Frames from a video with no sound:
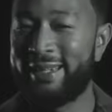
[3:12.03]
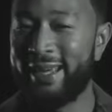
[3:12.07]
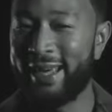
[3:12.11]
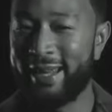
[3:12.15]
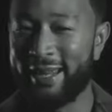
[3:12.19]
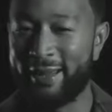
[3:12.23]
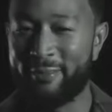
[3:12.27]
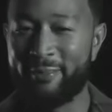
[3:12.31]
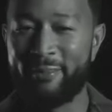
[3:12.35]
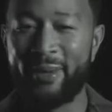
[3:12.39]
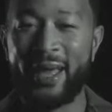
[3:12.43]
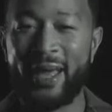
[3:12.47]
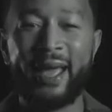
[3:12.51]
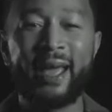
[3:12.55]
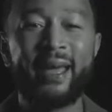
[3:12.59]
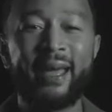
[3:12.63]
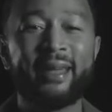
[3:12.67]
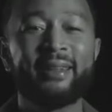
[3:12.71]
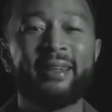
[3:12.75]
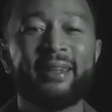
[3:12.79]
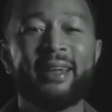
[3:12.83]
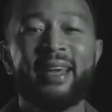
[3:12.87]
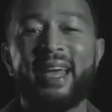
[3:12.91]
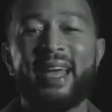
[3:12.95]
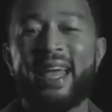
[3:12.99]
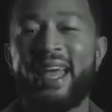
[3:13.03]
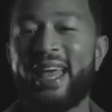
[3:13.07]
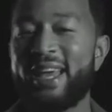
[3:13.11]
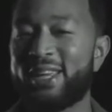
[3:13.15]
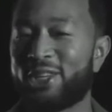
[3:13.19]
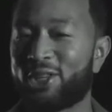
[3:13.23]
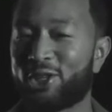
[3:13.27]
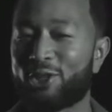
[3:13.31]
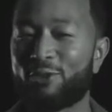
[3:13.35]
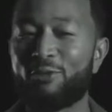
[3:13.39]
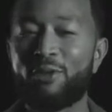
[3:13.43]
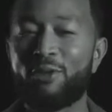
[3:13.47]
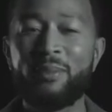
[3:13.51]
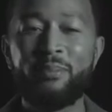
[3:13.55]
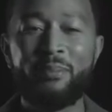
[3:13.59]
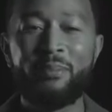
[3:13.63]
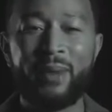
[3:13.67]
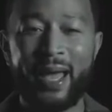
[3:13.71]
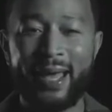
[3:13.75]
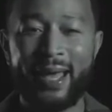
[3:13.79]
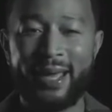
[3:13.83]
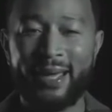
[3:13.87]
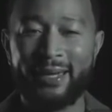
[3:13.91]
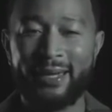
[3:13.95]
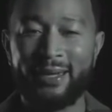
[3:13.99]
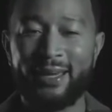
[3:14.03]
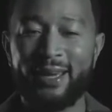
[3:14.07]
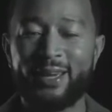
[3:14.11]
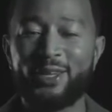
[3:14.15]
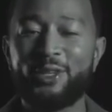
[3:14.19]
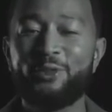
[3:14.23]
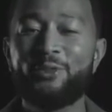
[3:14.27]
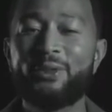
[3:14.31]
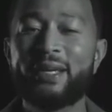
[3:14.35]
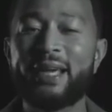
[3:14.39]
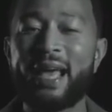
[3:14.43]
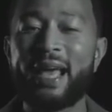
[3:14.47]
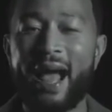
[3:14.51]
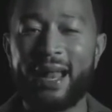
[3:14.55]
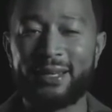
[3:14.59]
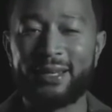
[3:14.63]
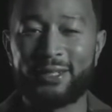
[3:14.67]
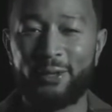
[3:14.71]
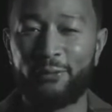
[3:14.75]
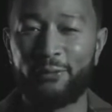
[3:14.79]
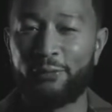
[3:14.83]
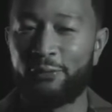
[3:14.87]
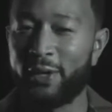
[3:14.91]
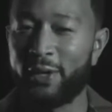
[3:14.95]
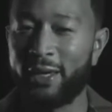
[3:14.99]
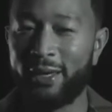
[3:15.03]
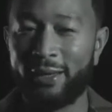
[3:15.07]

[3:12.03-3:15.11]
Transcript: did it, man. History made. You got to